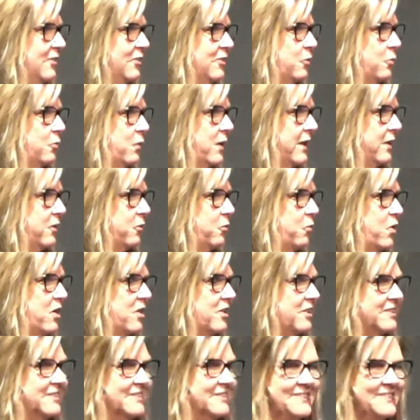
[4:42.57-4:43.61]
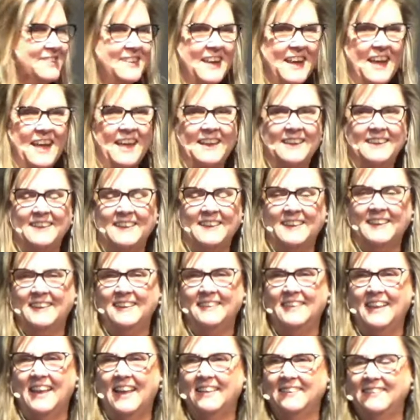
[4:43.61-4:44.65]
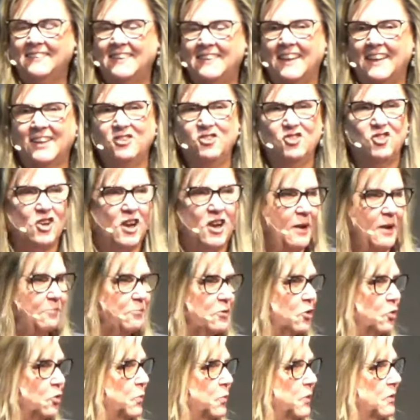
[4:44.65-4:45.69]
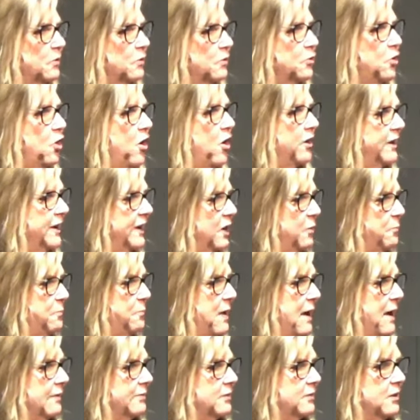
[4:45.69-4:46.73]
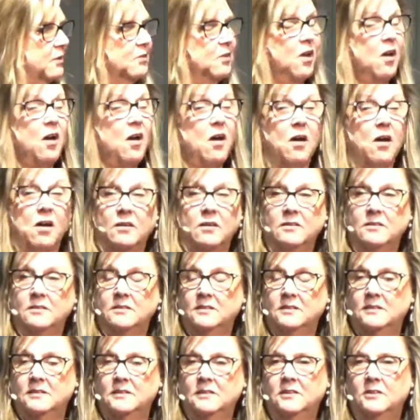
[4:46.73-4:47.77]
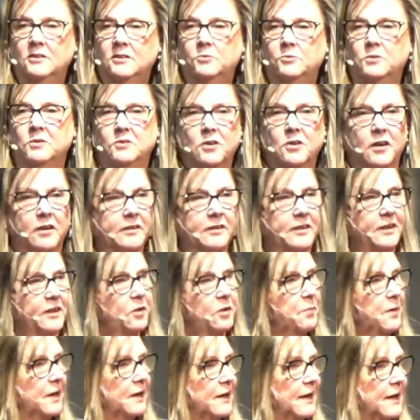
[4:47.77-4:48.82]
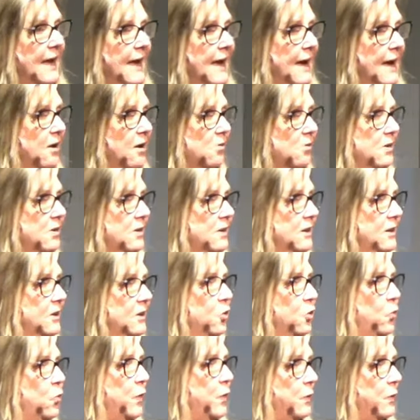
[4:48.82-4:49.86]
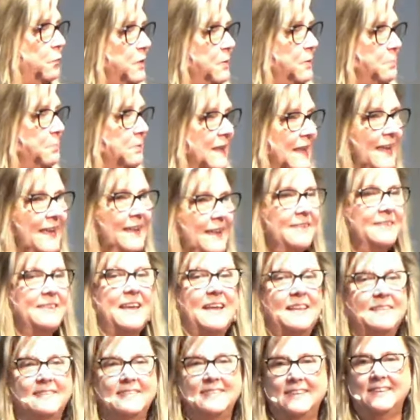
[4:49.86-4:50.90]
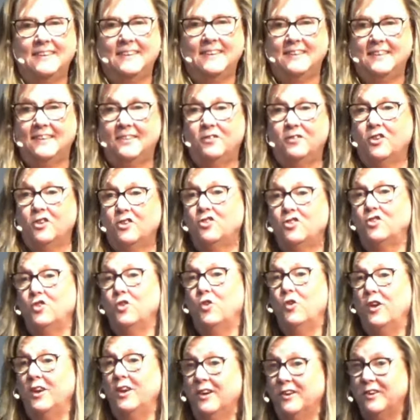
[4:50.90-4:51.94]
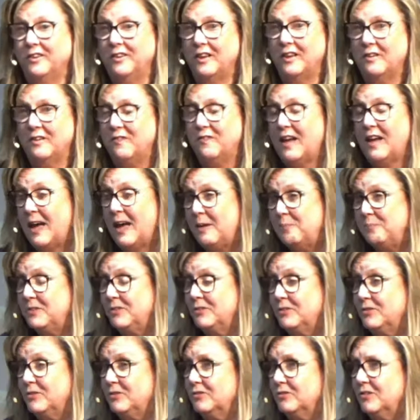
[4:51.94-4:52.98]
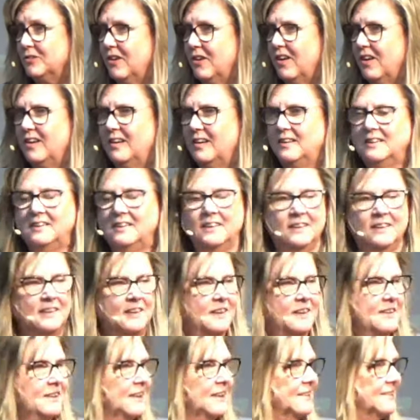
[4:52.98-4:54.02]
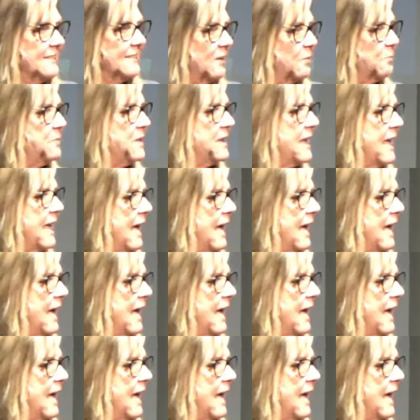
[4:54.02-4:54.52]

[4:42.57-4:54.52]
the way it works. And in that second chapter, we're talking about the law. We're talking about how when we plant that seed in the soil of absolute law, then something